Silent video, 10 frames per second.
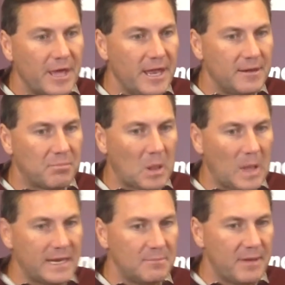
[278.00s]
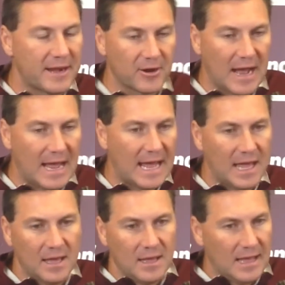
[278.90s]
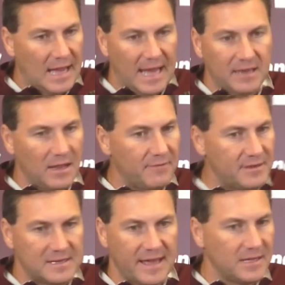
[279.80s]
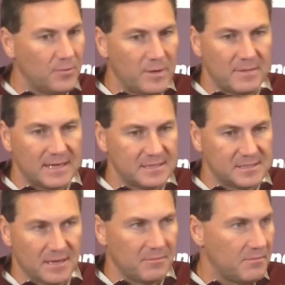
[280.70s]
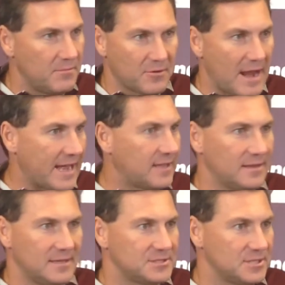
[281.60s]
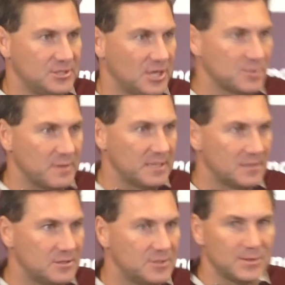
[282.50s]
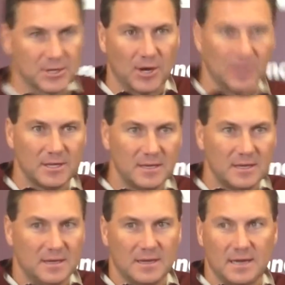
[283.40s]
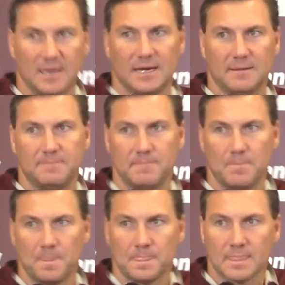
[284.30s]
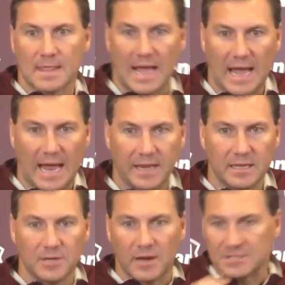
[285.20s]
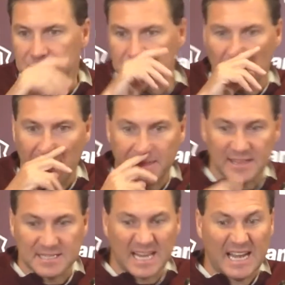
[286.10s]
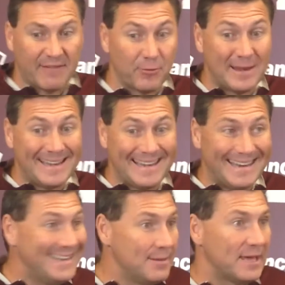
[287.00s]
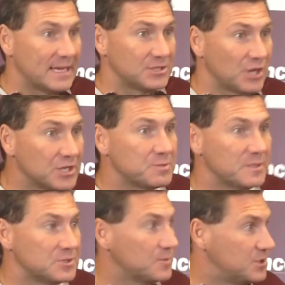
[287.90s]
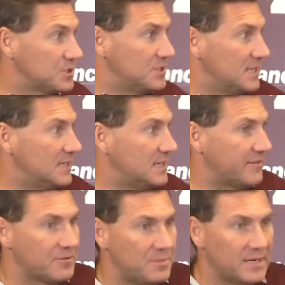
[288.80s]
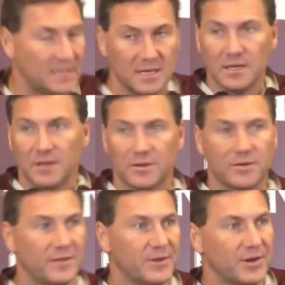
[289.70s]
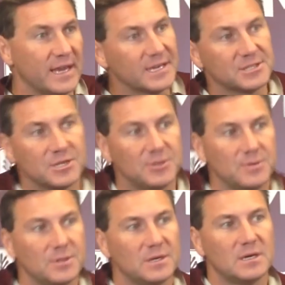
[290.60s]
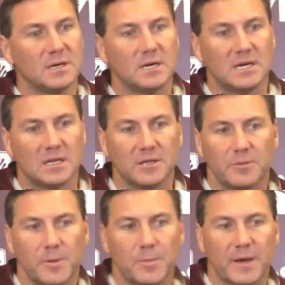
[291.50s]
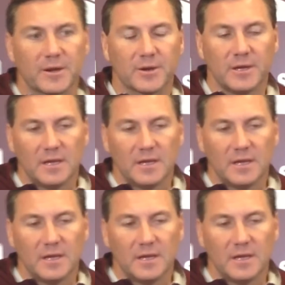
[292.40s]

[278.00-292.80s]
and played better. I I'd love to tell you we made some miraculous adjustment to it all. Uh, I, you know, as you saw, I think in the second half, we didn't need to make adjustments. We just needed everybody go out there and execute uh, a little bit better,